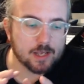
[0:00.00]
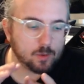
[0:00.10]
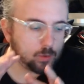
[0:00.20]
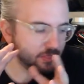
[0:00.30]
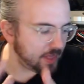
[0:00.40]

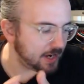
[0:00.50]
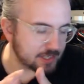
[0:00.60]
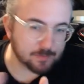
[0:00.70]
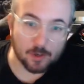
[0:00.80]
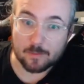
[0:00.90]
with that
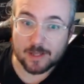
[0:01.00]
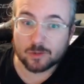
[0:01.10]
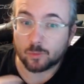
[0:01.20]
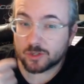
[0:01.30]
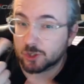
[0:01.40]
experiment
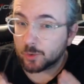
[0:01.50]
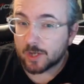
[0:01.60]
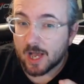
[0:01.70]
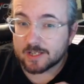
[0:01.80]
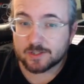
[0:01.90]
and with you
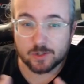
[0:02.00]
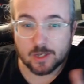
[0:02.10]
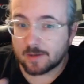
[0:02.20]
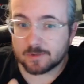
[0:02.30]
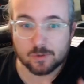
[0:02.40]
guys, you
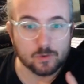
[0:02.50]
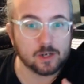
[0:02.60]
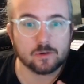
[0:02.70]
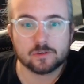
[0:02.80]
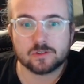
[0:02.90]
gave me some
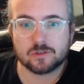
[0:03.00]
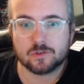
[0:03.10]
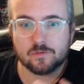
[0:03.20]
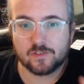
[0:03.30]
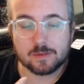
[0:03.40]
really good
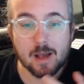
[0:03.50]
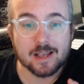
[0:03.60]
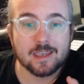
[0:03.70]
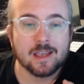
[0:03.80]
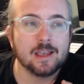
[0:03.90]

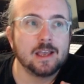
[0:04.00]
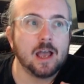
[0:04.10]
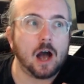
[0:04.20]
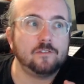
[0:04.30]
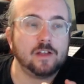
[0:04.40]
feedback.
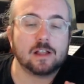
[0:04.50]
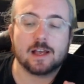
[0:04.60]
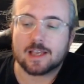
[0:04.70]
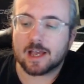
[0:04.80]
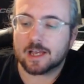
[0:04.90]
I feel
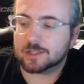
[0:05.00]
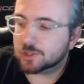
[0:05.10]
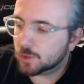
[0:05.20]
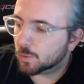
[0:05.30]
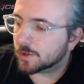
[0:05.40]
like I
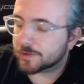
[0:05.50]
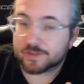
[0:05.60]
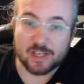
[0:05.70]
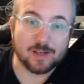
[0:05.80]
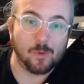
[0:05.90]
do want to
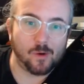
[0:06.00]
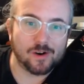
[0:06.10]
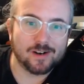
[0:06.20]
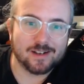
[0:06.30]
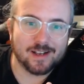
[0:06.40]
sing
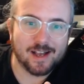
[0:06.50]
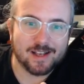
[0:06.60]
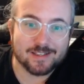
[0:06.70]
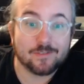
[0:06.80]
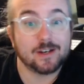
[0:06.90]
more.
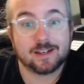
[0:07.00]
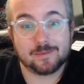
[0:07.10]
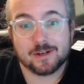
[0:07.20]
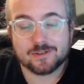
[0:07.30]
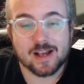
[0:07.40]
Definitely in
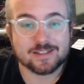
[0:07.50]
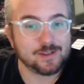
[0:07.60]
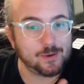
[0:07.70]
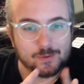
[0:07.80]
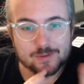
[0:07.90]
my tracks,
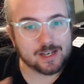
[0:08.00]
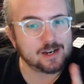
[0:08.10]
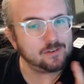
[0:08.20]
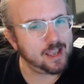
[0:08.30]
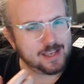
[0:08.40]
the kind
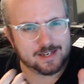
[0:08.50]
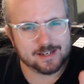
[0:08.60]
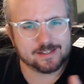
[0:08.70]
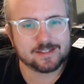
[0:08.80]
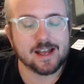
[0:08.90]
of
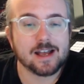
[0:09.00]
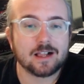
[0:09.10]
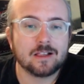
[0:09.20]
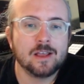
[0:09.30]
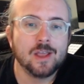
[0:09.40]
80s
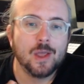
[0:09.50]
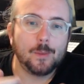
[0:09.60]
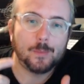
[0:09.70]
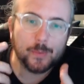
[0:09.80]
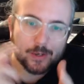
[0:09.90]
style,
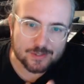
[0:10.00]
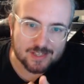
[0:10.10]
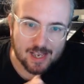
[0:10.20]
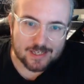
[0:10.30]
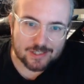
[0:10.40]
but
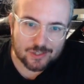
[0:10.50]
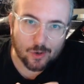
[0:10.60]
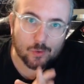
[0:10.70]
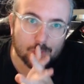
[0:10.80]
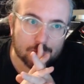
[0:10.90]
I
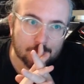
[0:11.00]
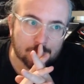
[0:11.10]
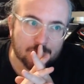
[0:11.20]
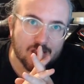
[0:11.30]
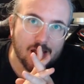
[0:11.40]
do
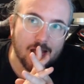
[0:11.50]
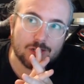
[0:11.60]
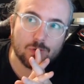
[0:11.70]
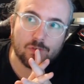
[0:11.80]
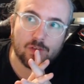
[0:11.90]

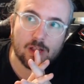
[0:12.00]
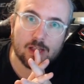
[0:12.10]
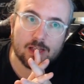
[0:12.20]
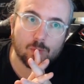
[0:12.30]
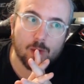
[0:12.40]
feel
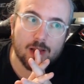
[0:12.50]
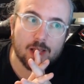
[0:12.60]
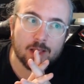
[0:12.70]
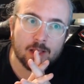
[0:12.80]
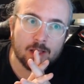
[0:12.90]
like
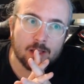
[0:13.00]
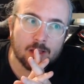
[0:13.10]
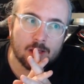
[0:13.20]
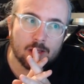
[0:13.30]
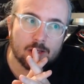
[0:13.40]

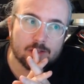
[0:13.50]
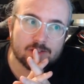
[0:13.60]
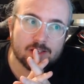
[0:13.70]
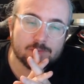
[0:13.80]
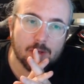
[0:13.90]
so